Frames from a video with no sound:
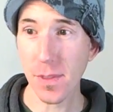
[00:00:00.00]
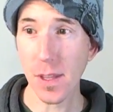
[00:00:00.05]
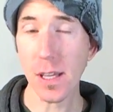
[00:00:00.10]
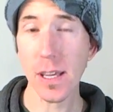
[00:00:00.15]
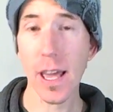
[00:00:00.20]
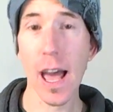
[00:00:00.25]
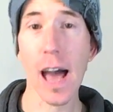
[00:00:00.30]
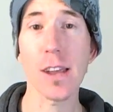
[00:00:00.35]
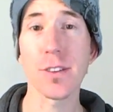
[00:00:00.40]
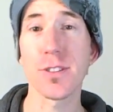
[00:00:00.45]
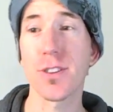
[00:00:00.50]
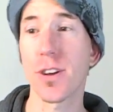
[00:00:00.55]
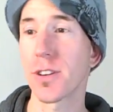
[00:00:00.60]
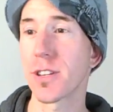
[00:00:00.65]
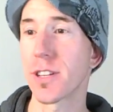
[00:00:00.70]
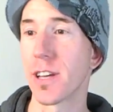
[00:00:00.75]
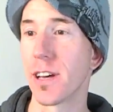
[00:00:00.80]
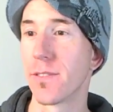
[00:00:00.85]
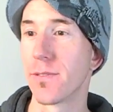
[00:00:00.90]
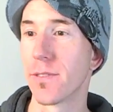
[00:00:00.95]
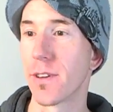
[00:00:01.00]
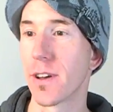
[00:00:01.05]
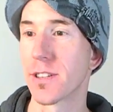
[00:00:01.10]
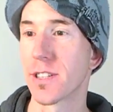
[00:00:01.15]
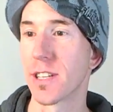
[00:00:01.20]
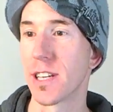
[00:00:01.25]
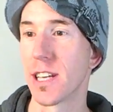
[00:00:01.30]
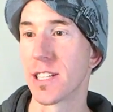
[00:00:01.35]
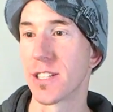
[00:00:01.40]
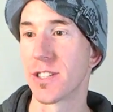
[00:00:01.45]
Carlos Condit
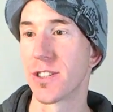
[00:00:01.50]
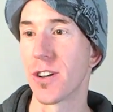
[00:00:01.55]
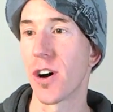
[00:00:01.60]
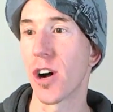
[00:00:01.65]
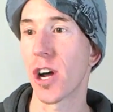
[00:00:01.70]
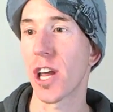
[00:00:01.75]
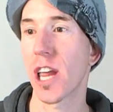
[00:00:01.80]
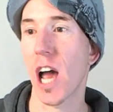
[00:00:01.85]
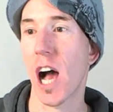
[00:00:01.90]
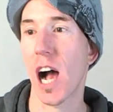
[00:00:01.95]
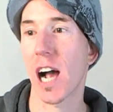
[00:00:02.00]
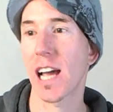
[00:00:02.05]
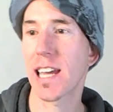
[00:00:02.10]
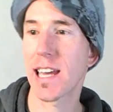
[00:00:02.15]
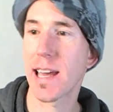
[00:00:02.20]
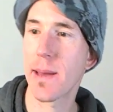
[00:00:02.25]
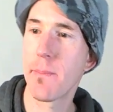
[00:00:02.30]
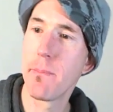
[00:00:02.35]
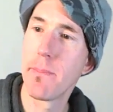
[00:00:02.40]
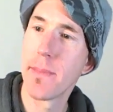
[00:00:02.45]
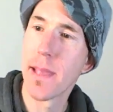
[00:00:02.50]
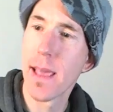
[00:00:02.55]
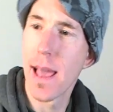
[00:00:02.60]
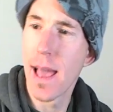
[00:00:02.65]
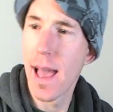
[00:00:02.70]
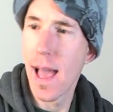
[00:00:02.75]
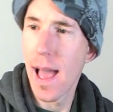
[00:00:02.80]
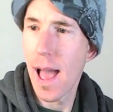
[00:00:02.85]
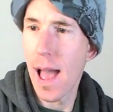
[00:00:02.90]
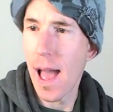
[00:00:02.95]
versus Dong Hyun Kim.
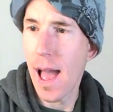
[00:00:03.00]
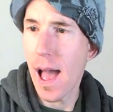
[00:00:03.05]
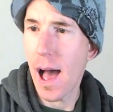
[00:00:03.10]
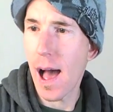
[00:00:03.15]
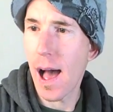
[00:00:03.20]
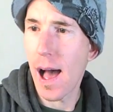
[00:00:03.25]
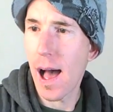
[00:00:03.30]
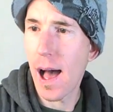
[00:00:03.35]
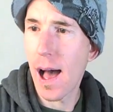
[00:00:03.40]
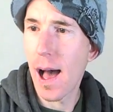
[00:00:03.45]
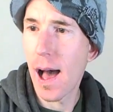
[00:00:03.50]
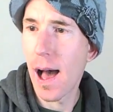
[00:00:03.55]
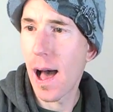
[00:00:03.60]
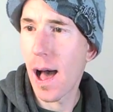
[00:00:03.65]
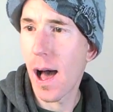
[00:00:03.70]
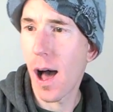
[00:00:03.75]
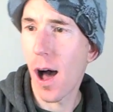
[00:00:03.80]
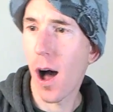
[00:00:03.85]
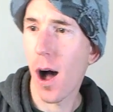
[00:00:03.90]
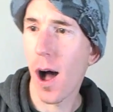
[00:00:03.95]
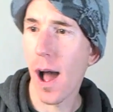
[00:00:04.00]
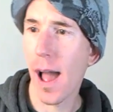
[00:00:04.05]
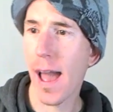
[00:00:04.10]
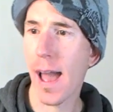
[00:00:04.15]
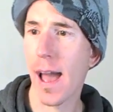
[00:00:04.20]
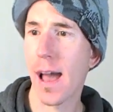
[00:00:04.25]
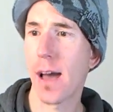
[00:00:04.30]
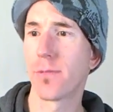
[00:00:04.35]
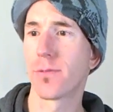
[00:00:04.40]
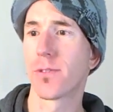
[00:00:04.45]
I
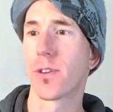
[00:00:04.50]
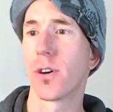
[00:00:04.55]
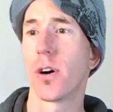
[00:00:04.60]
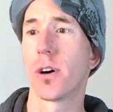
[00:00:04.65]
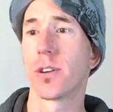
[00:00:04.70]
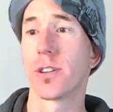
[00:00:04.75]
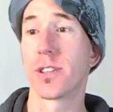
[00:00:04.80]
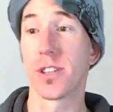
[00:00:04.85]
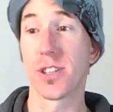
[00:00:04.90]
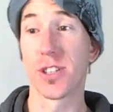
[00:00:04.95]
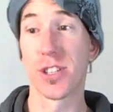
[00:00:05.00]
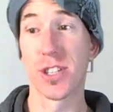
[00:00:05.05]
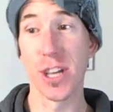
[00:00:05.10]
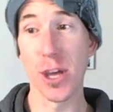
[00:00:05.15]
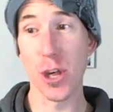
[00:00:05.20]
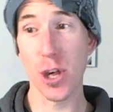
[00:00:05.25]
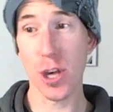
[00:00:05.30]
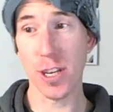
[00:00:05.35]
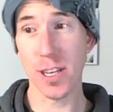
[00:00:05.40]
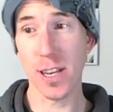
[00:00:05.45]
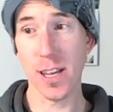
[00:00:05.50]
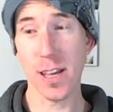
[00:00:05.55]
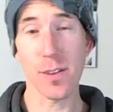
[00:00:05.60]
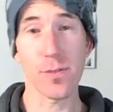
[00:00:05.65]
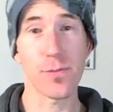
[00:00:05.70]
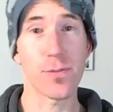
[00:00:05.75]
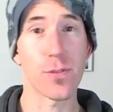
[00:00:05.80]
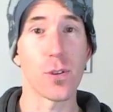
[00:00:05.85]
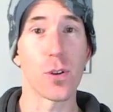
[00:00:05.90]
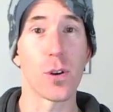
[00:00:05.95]
have gone decision
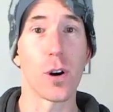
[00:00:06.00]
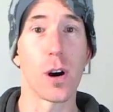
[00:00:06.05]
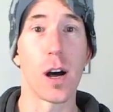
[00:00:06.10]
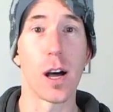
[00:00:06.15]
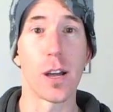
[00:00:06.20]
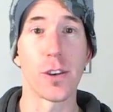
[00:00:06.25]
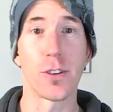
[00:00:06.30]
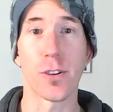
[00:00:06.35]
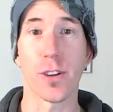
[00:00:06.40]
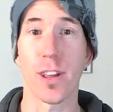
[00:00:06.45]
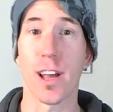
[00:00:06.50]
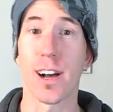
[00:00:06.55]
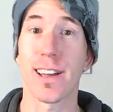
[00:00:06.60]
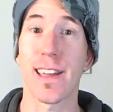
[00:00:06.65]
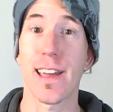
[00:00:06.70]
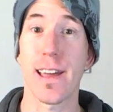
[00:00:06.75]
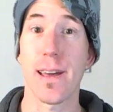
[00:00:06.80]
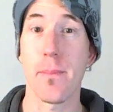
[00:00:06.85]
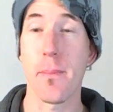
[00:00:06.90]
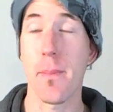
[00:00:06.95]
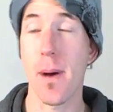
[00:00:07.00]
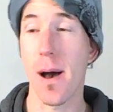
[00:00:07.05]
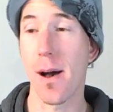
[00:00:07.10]
for Dong Hyun Kim